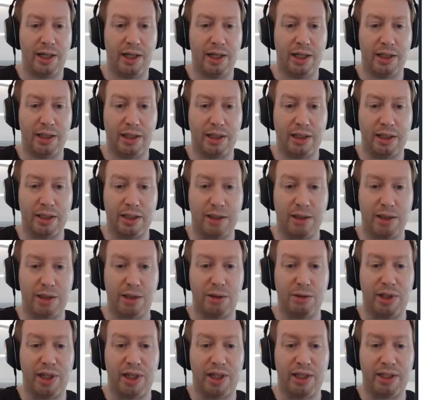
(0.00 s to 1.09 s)

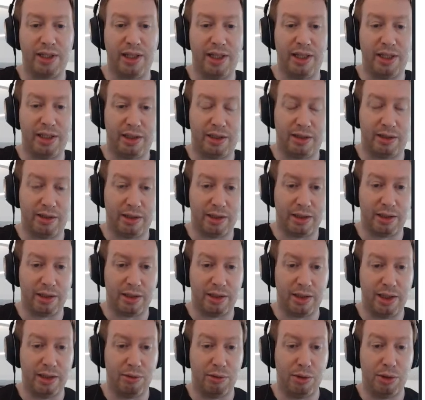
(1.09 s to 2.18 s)
so that
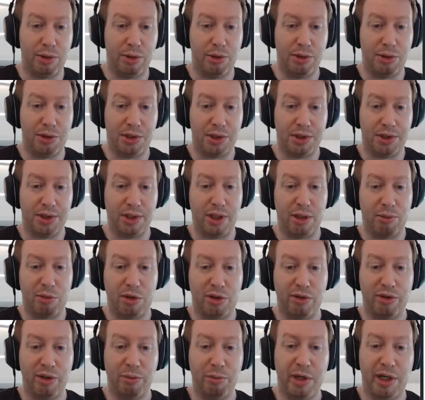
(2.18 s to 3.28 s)
it reduces the number
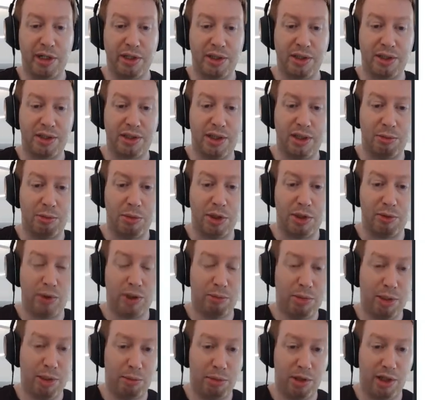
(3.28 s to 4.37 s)
of dependencies between
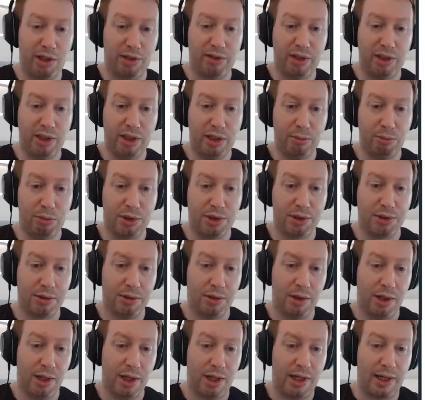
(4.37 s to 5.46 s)
people and teams.
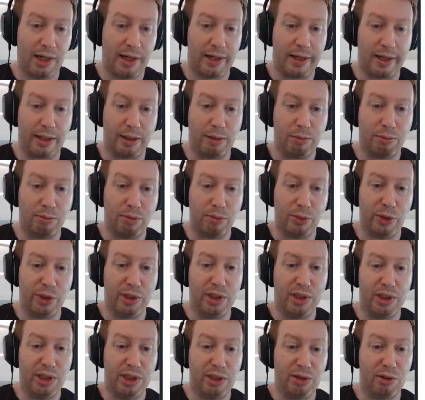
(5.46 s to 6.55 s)
We
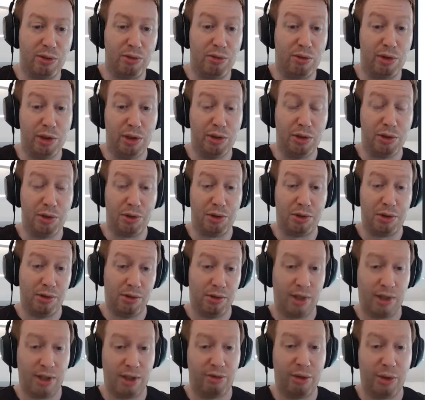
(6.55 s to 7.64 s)
need to reduce,
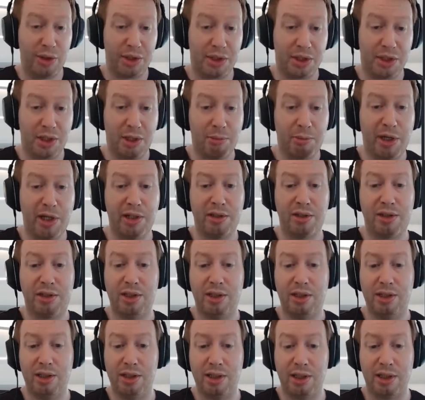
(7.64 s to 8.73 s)
if there is a
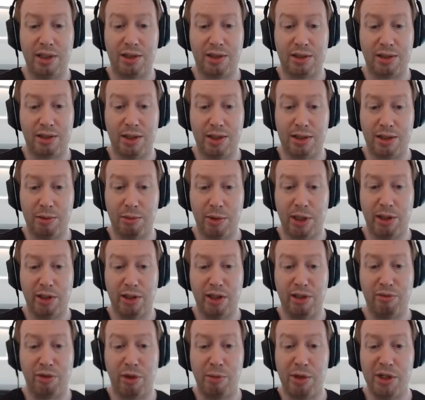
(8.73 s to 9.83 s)
dependency, it's about an
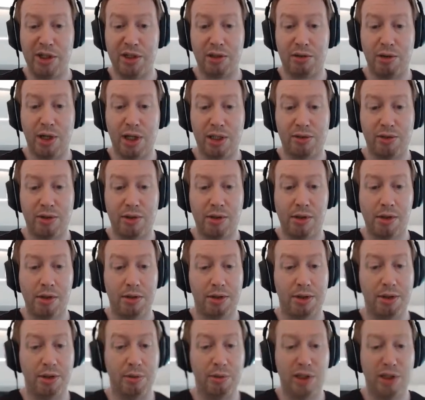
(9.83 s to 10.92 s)
information transfer.
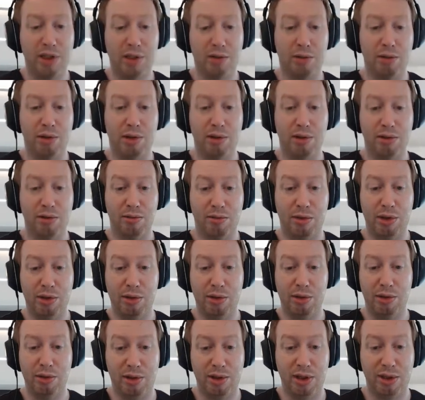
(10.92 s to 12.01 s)
So we need to
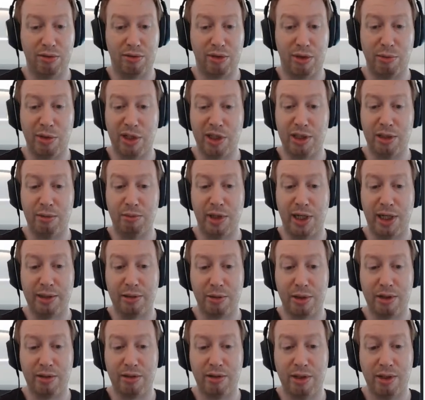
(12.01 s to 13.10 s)
reduce the
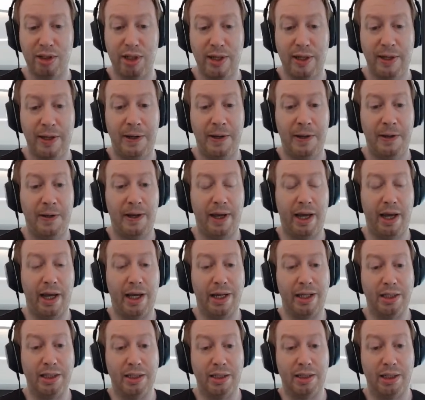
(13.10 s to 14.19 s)
information bandwidth.
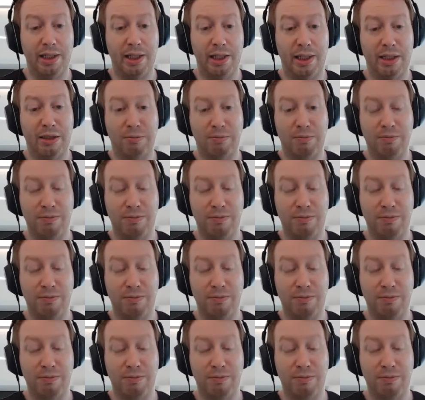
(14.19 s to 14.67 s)
And